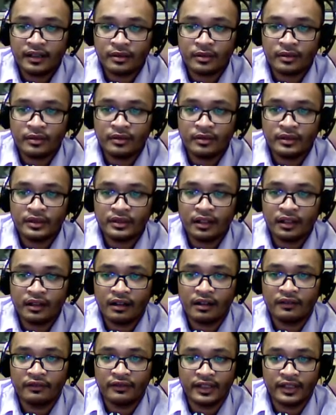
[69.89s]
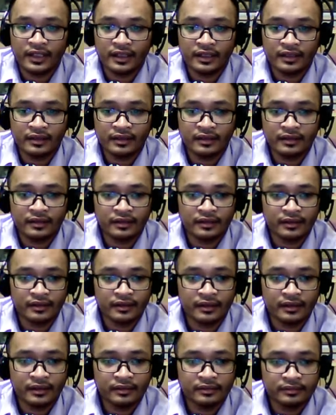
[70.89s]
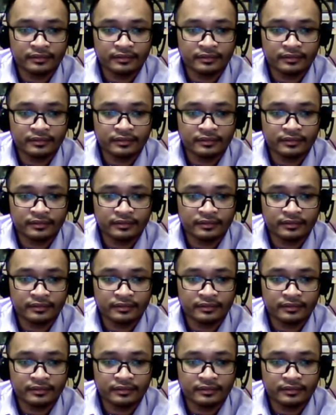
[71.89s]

roles of the